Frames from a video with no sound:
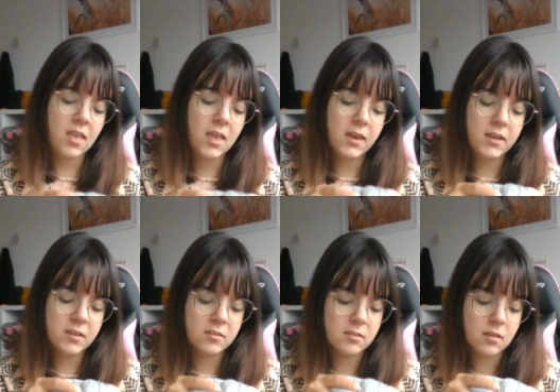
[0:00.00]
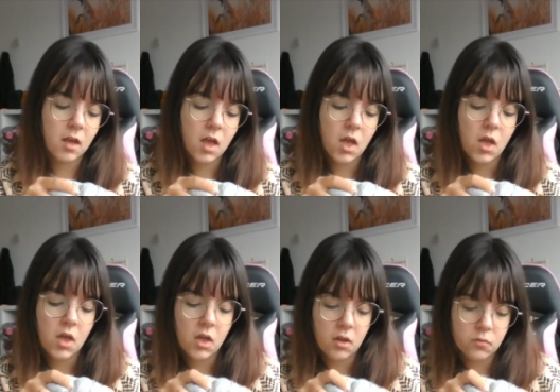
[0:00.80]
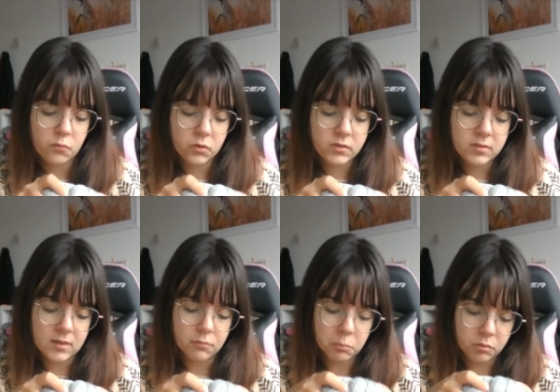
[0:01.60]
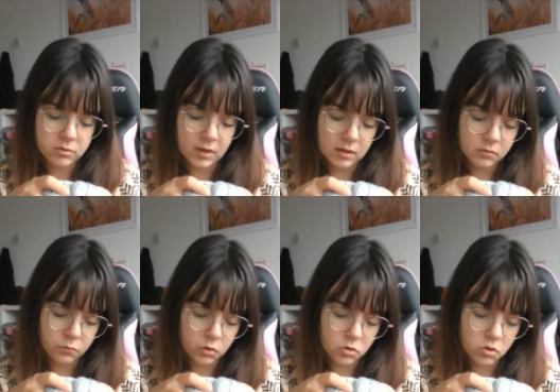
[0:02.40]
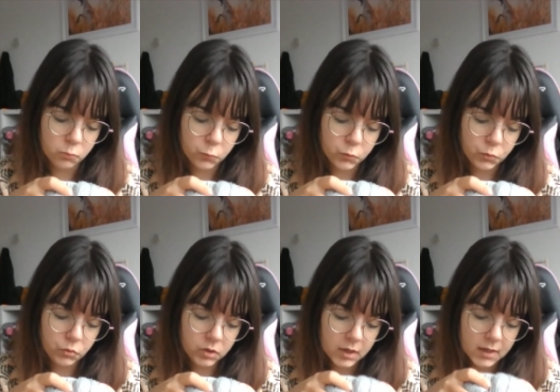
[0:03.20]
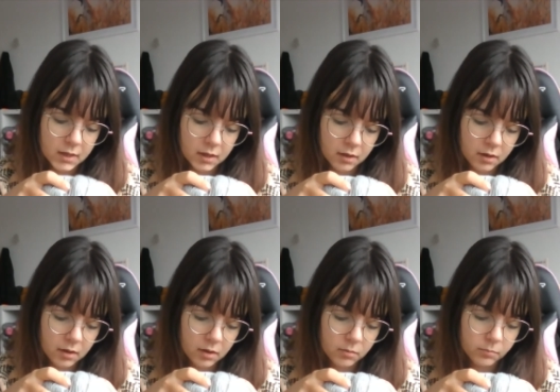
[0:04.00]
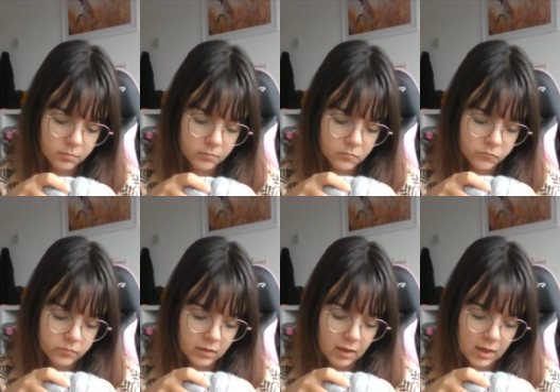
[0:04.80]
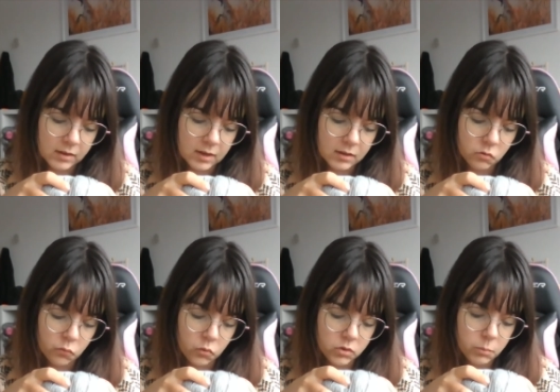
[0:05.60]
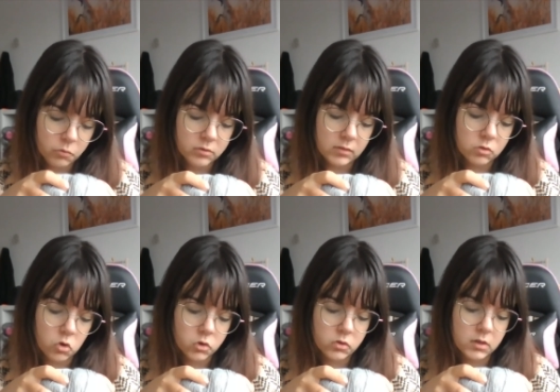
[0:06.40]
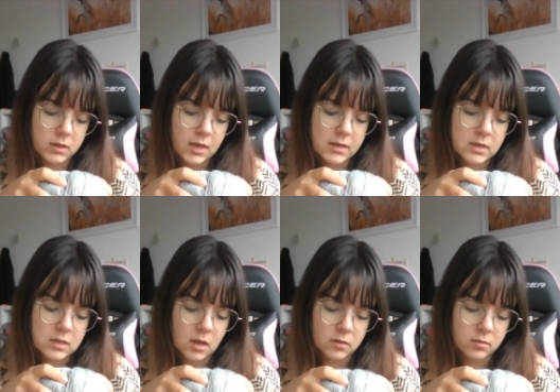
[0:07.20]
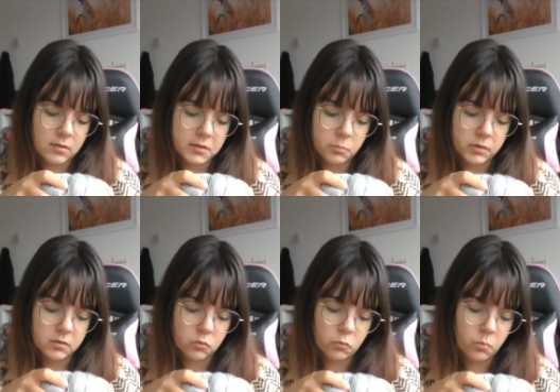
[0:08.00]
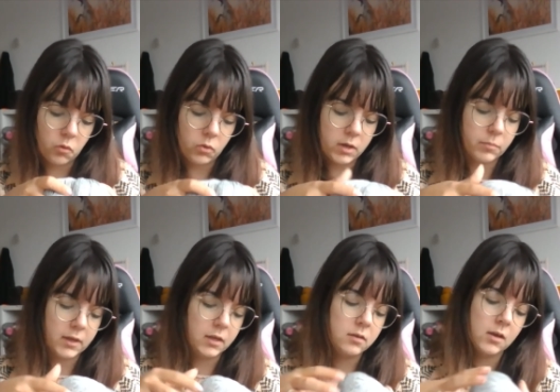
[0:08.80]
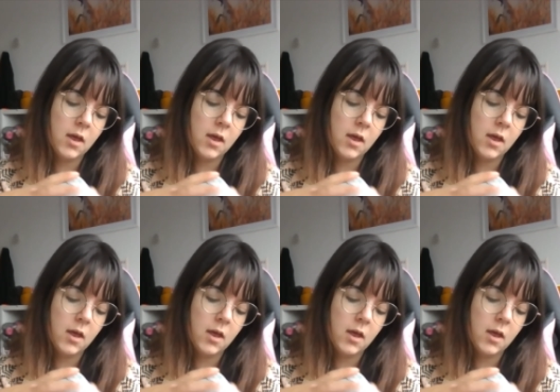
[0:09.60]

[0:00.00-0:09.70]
It is 47% virgin wool, and then 40% cotton, and then it has a little bit of polyamide.